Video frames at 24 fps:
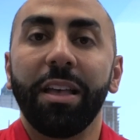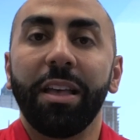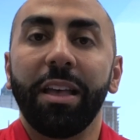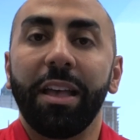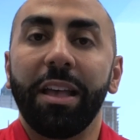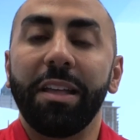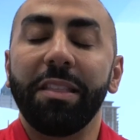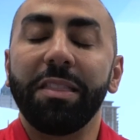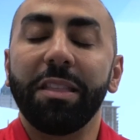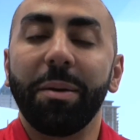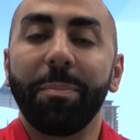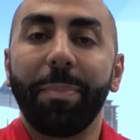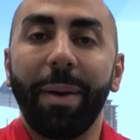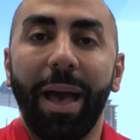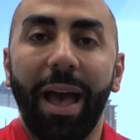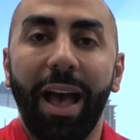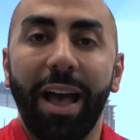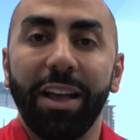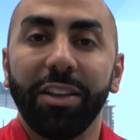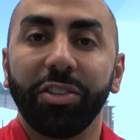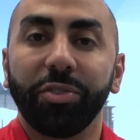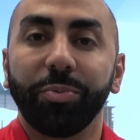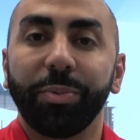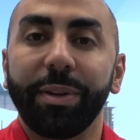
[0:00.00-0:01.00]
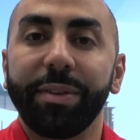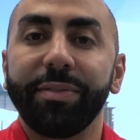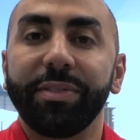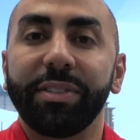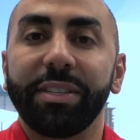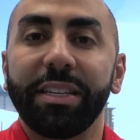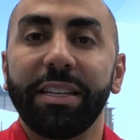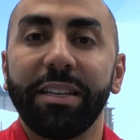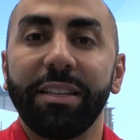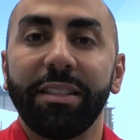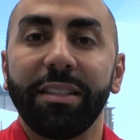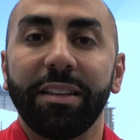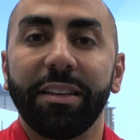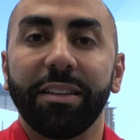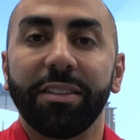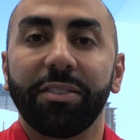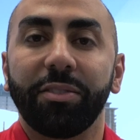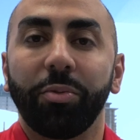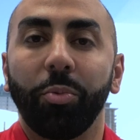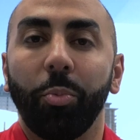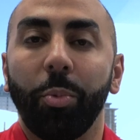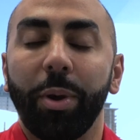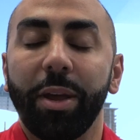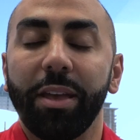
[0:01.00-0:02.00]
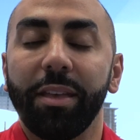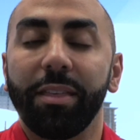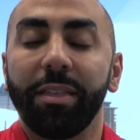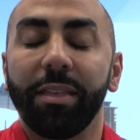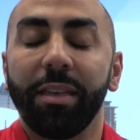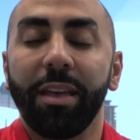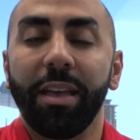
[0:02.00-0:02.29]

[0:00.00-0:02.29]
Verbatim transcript: In the past, we've seen this with